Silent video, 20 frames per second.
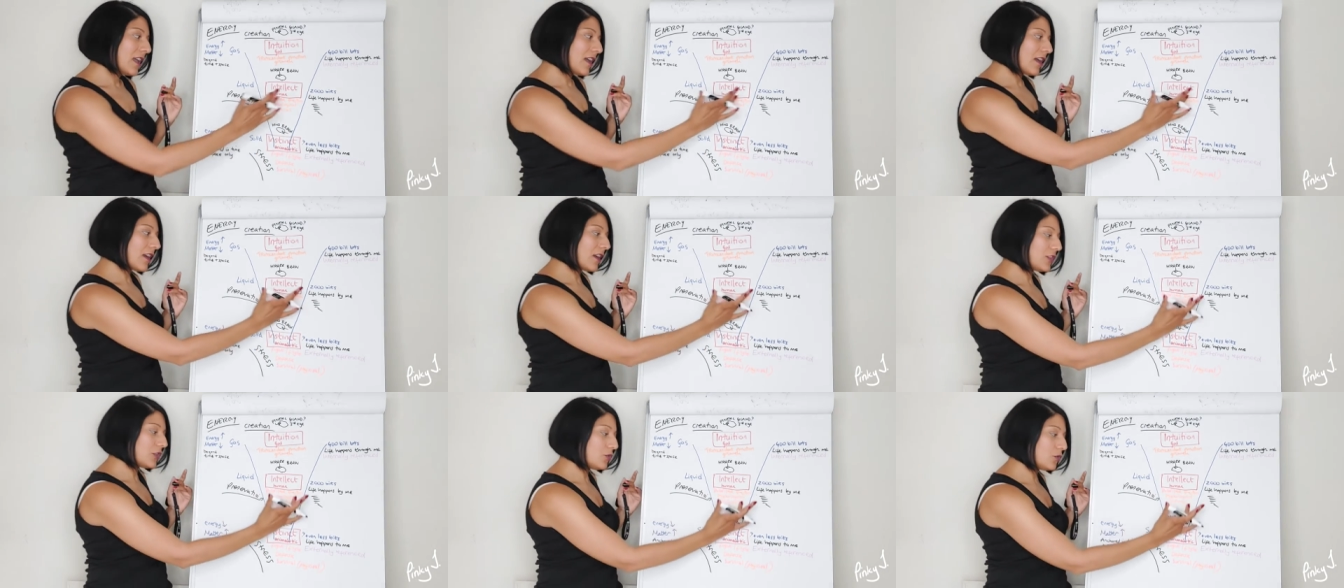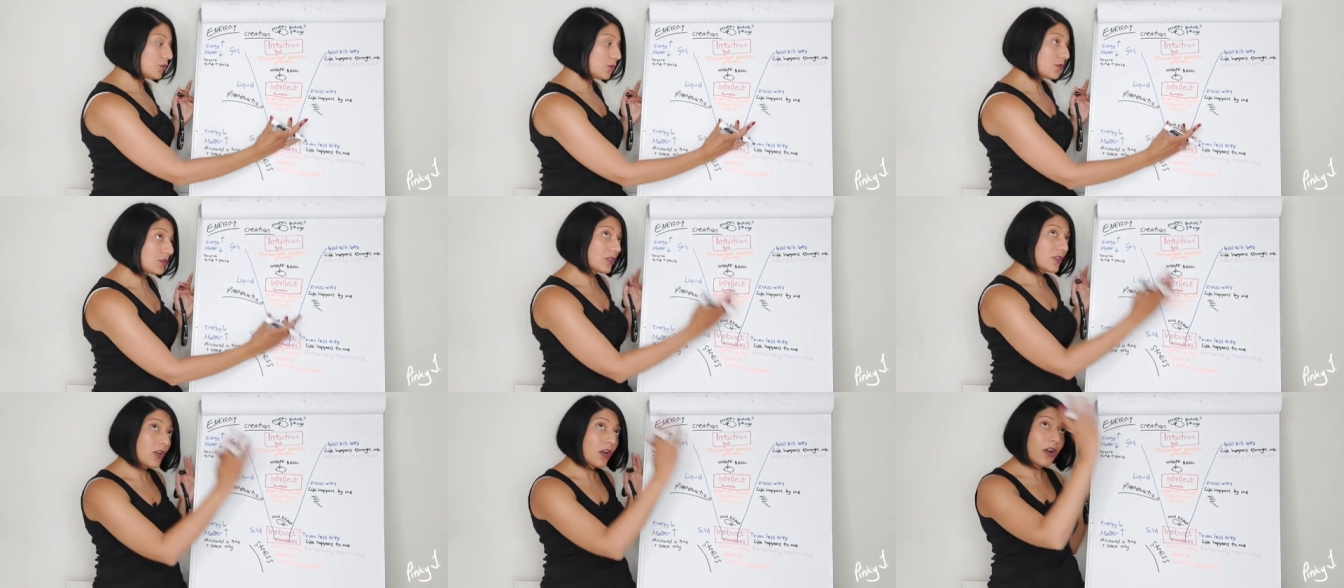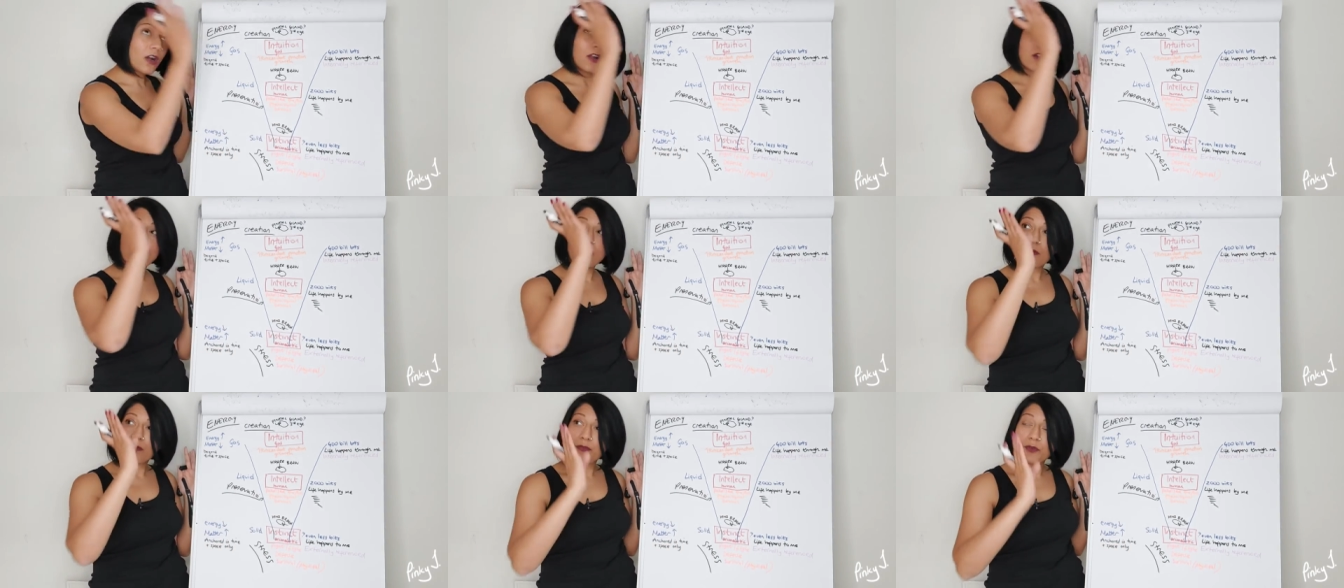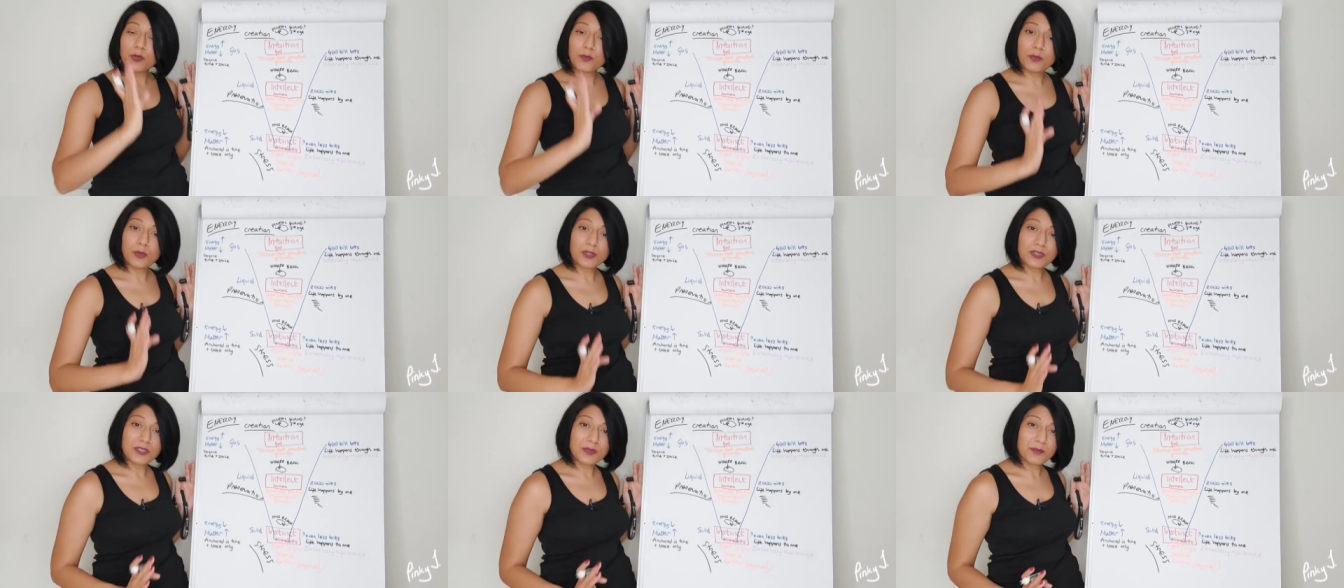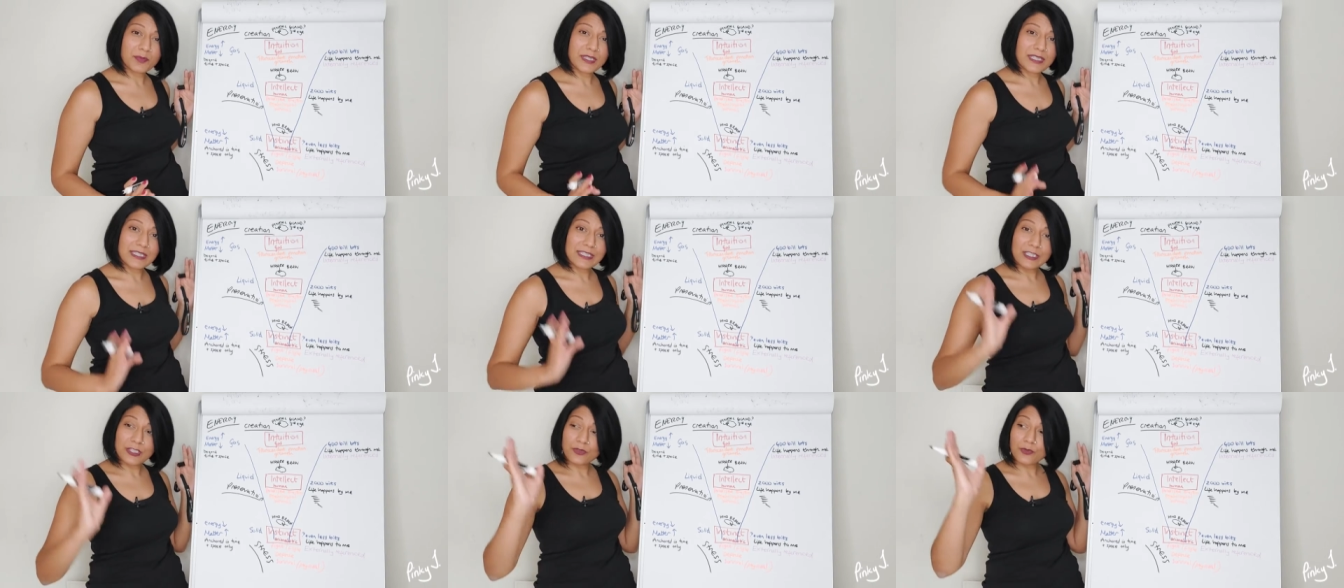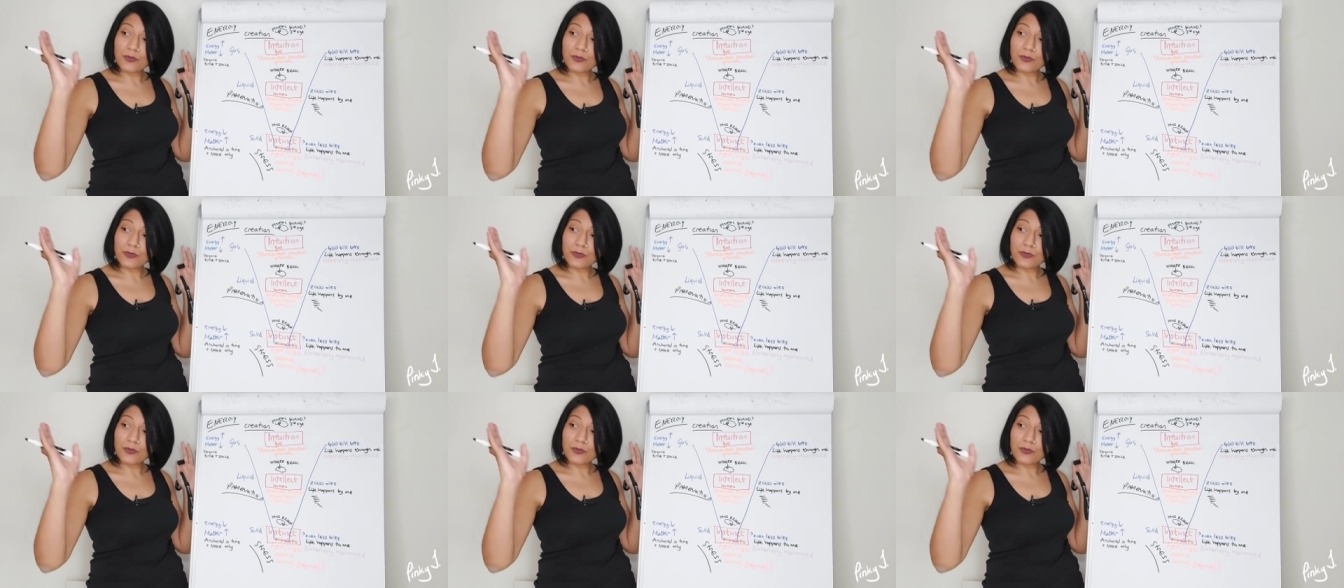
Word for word: uh, you cut off your possibility,